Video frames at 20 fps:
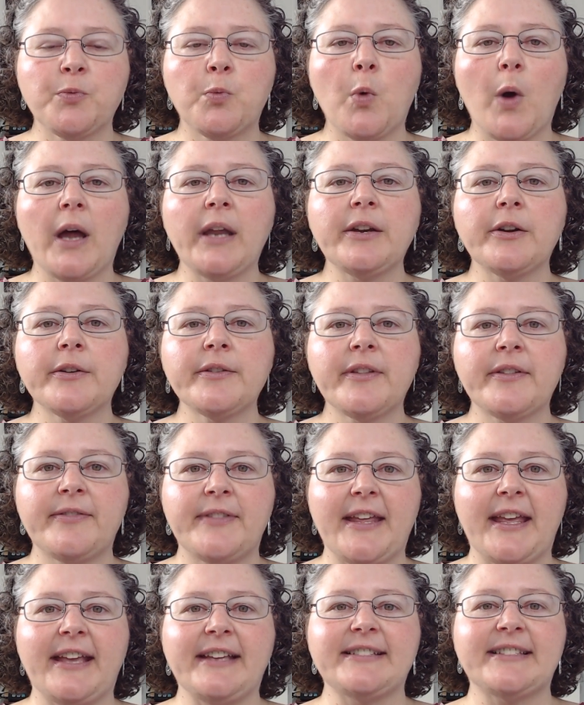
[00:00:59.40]
What are the
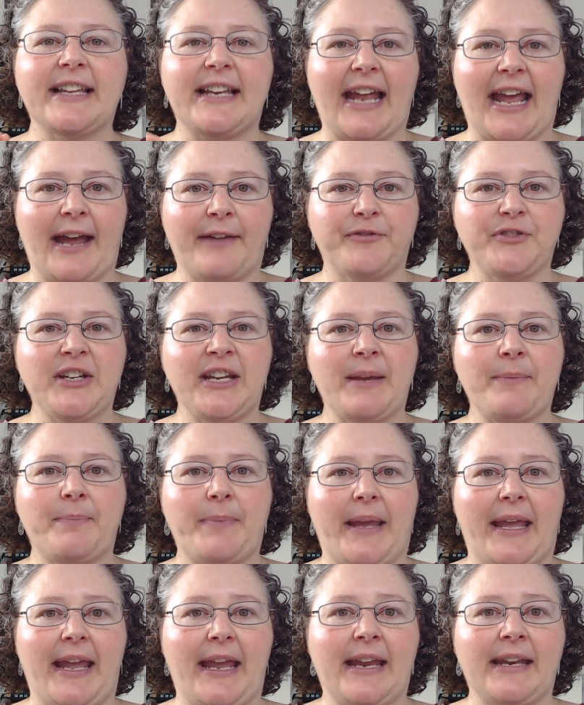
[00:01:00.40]
things that have to get
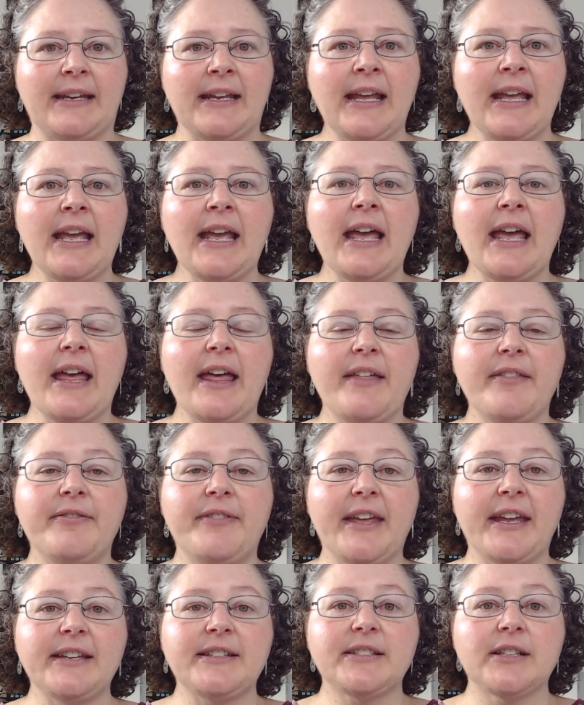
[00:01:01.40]
paid
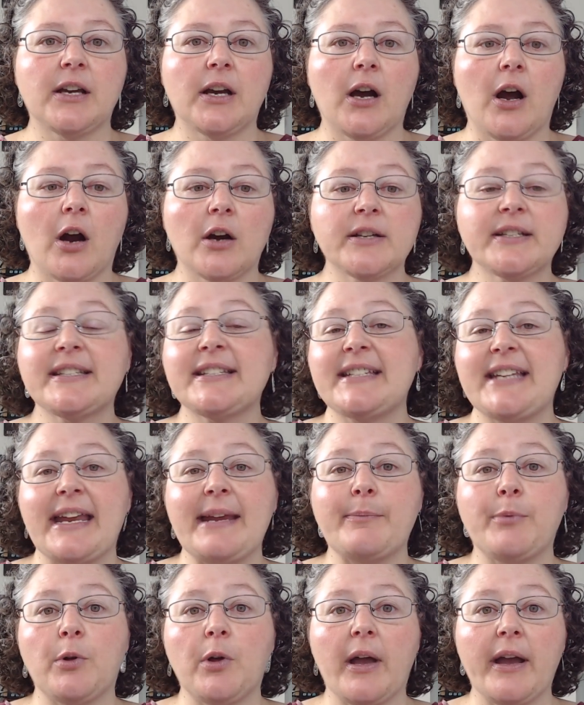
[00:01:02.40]
that are
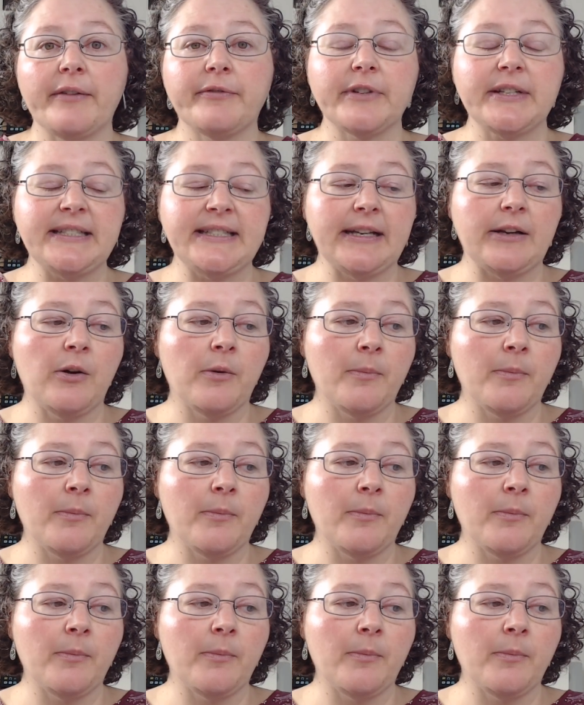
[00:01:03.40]
stable every single